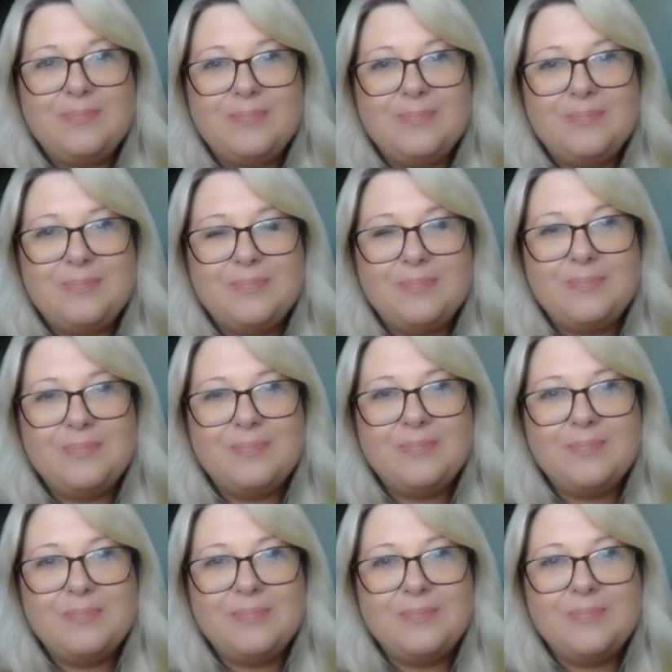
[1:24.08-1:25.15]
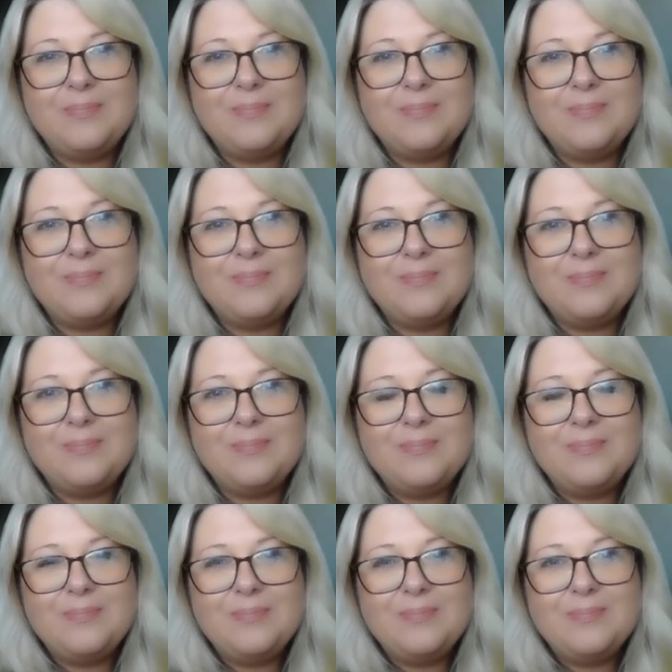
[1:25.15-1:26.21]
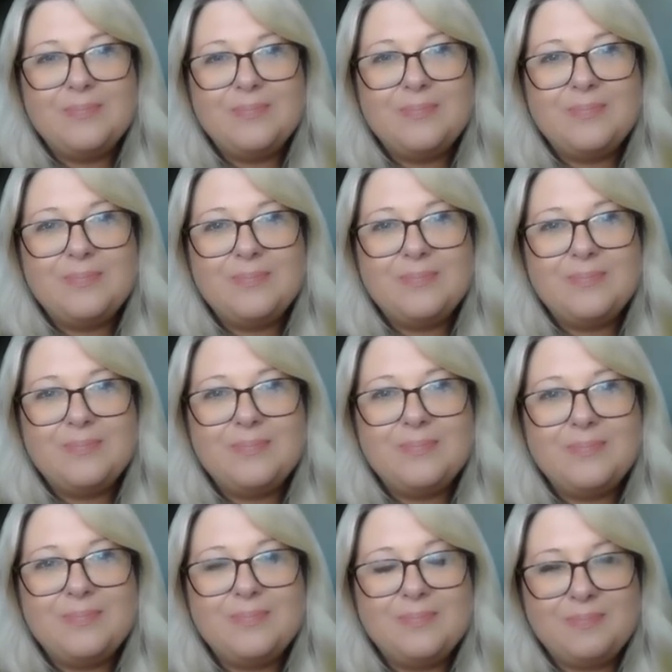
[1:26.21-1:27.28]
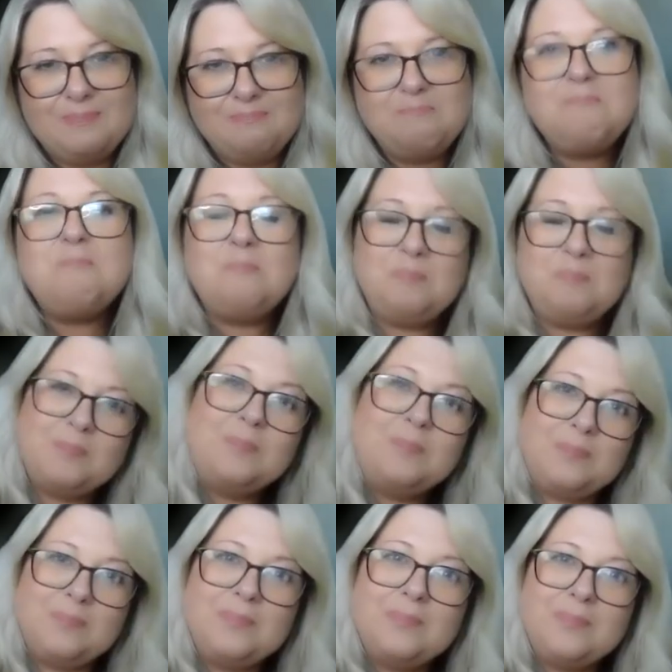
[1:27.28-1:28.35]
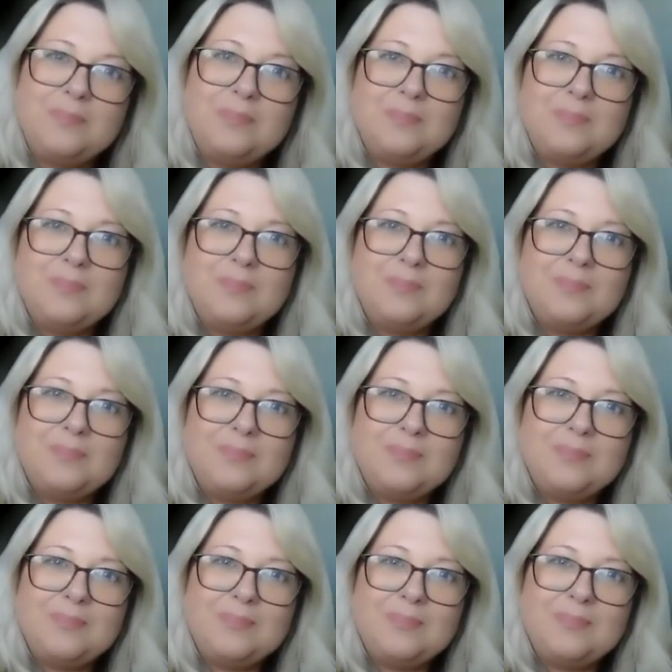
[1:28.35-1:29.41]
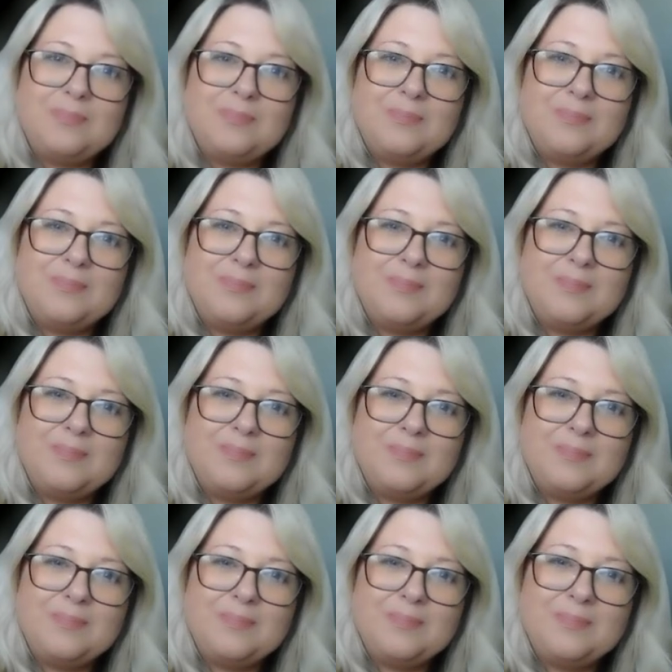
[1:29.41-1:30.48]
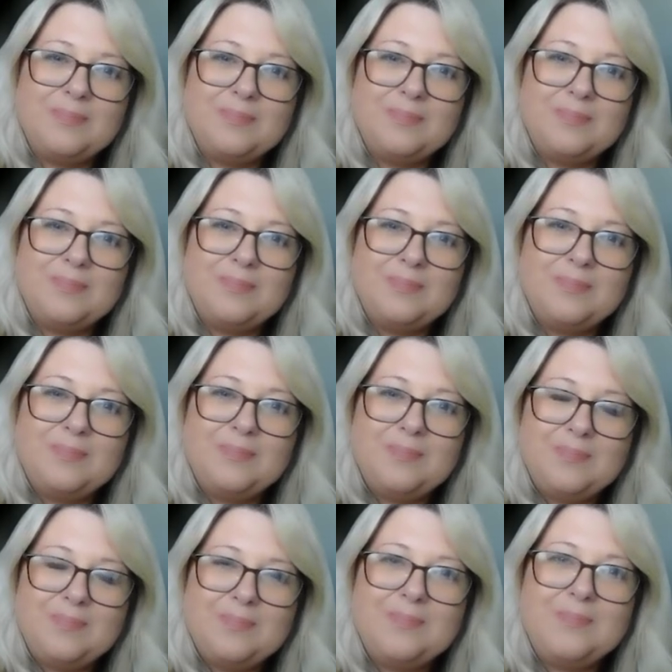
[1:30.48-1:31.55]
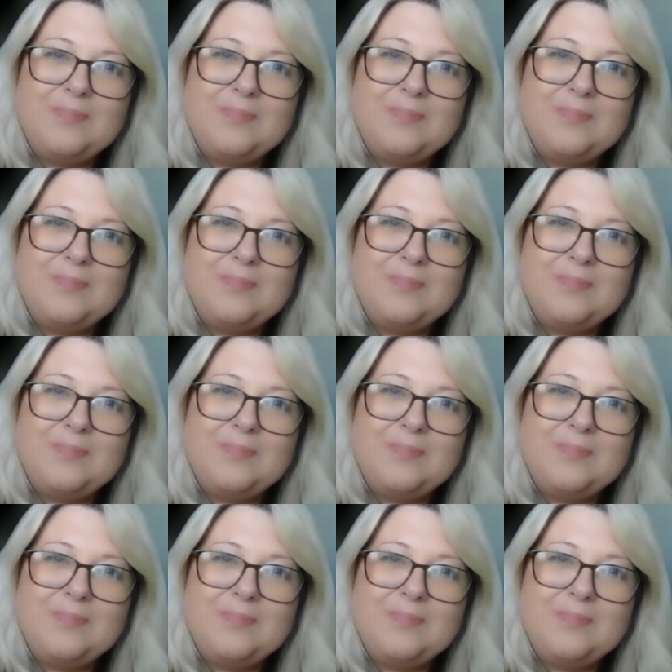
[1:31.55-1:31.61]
This person isn't speaking.